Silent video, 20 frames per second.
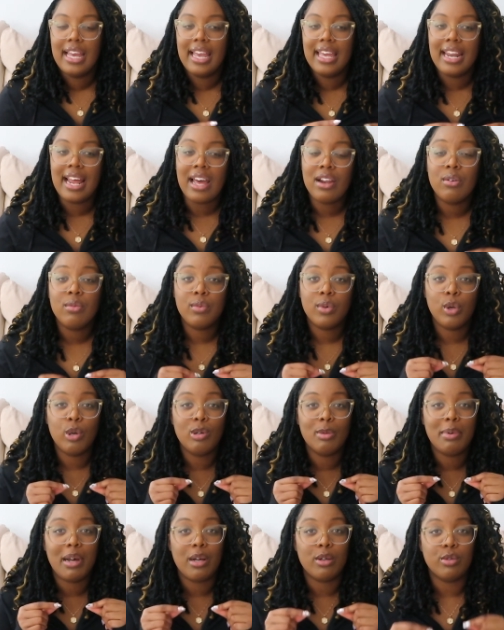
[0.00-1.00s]
And I don't know
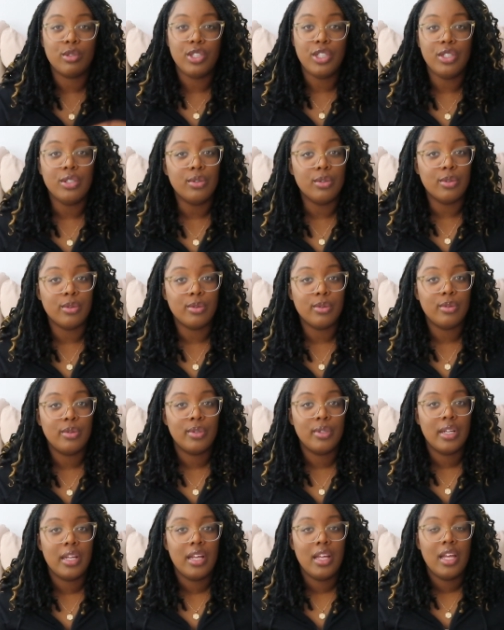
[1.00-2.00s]
about you,
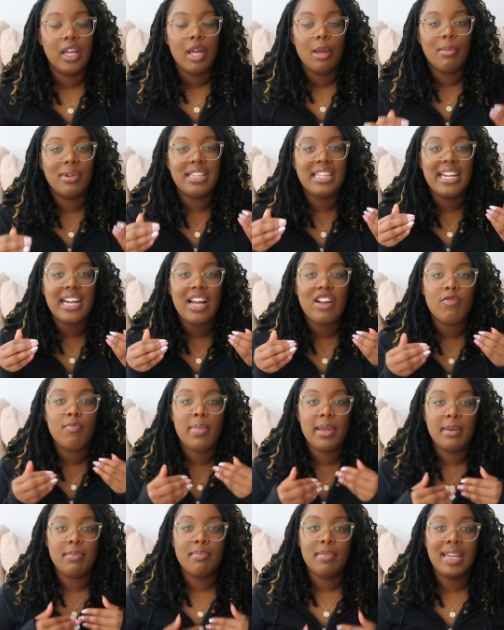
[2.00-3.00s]
but there have
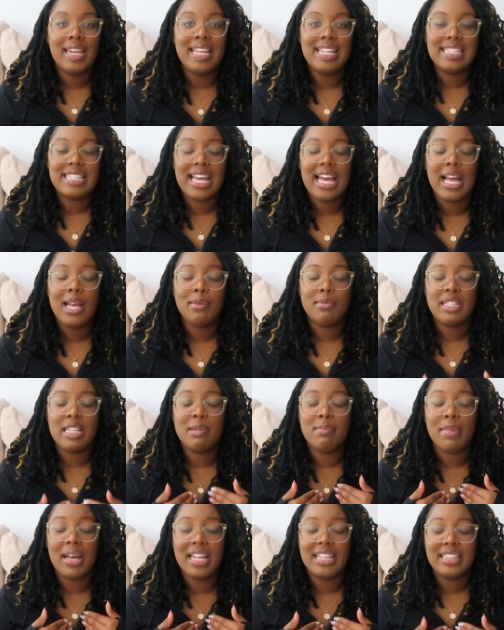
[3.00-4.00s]
been many times
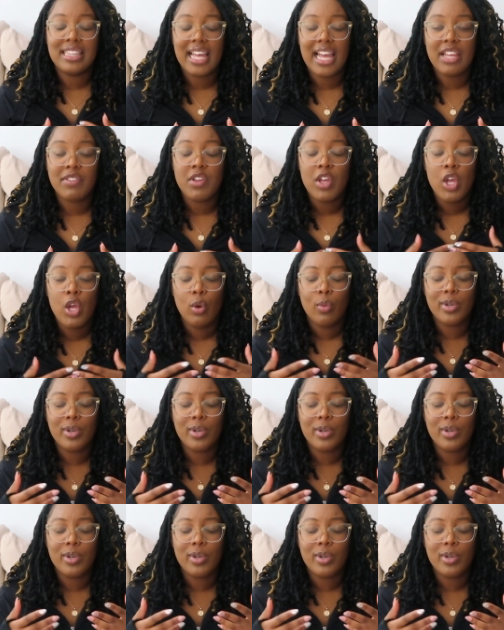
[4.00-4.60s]
in my life